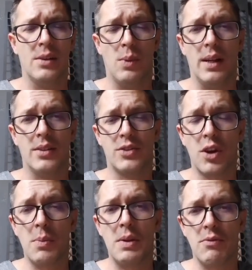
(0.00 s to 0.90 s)
well,
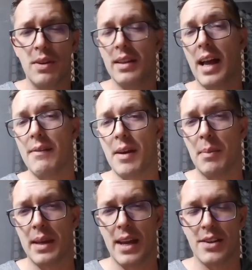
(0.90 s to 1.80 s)
so many real life
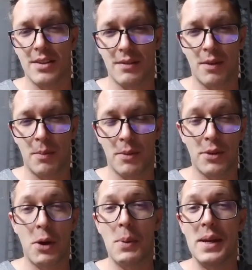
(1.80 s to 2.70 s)
applications, from
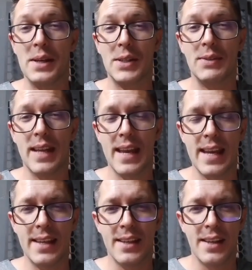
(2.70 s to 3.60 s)
throwing a
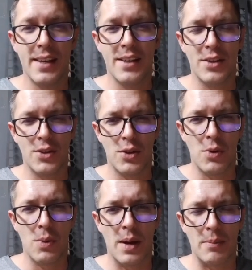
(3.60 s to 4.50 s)
grenade
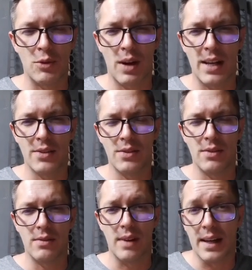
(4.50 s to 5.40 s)
to trying
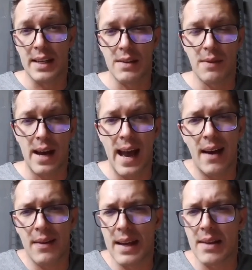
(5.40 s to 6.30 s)
to identify
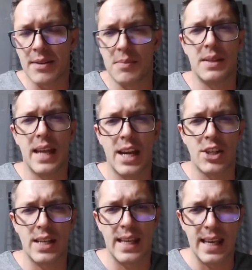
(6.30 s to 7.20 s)
how loud something
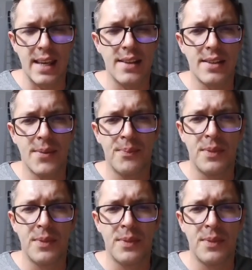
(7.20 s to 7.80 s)
actually is,